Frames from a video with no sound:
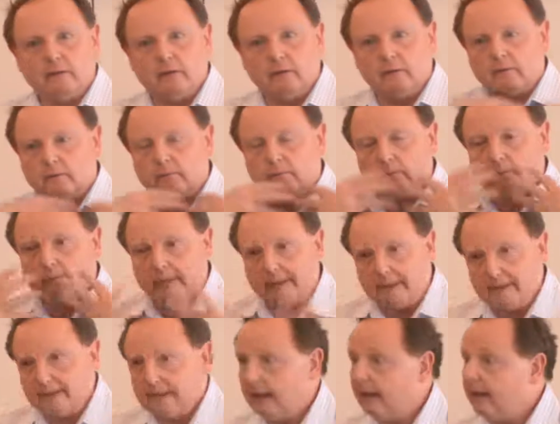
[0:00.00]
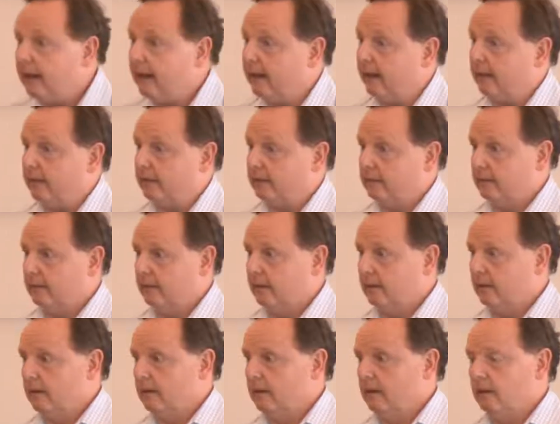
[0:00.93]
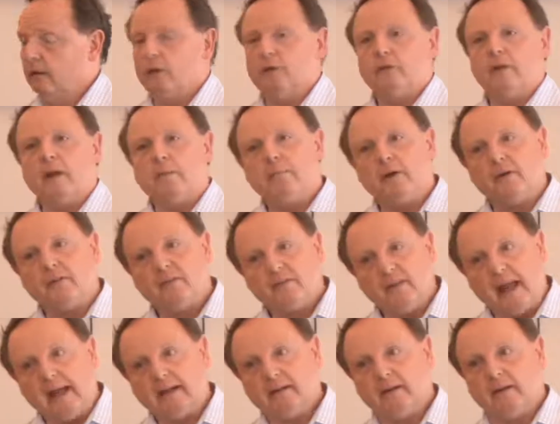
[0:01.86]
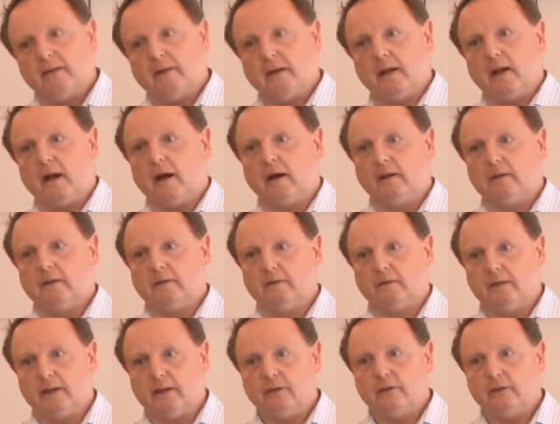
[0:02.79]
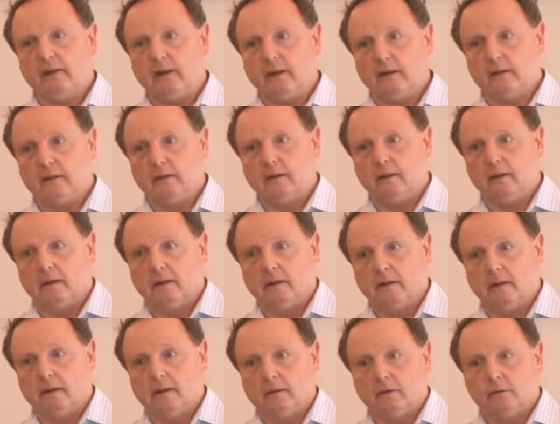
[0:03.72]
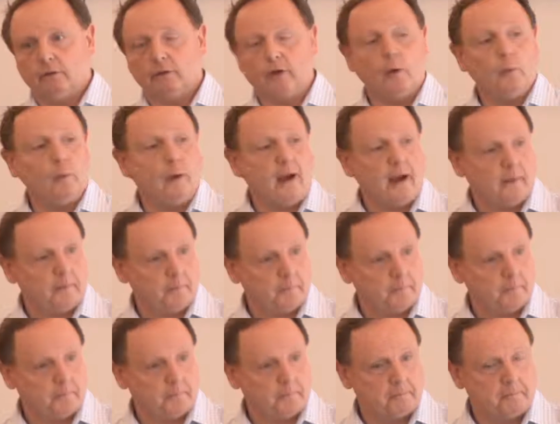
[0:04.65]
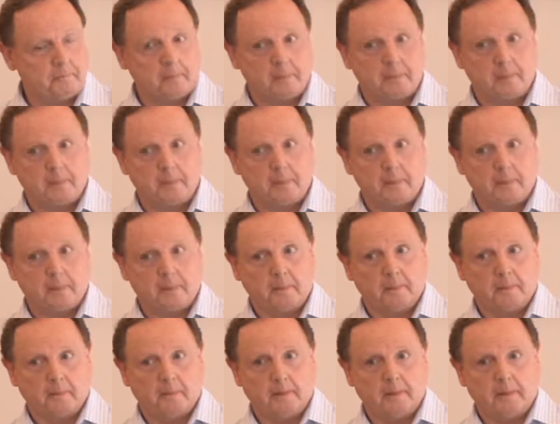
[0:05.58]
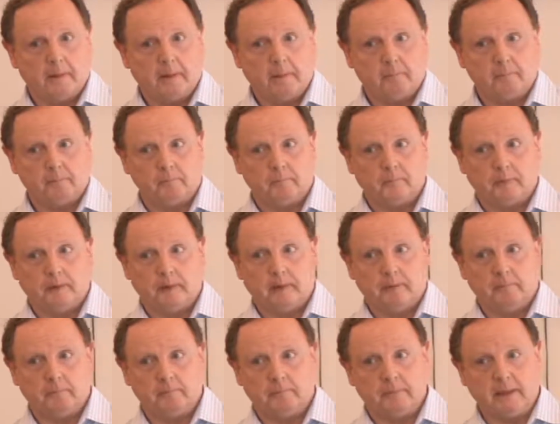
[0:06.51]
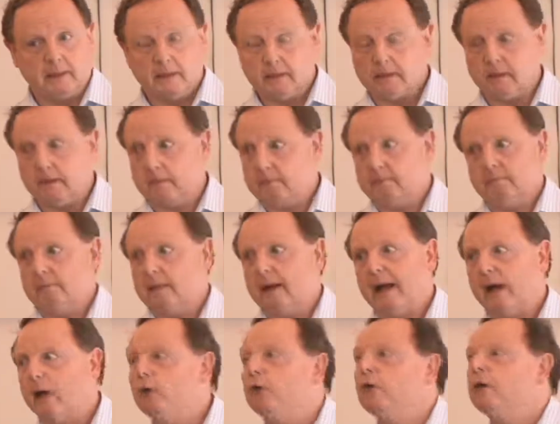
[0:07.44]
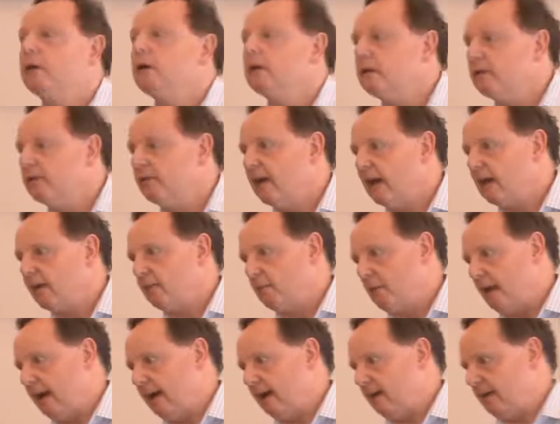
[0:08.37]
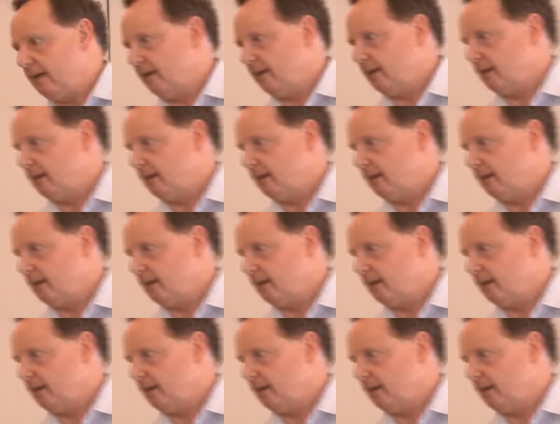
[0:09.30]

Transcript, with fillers: they can, can hear. Because they're perfected in laughter, listening so well. Yeah? But who can develop that?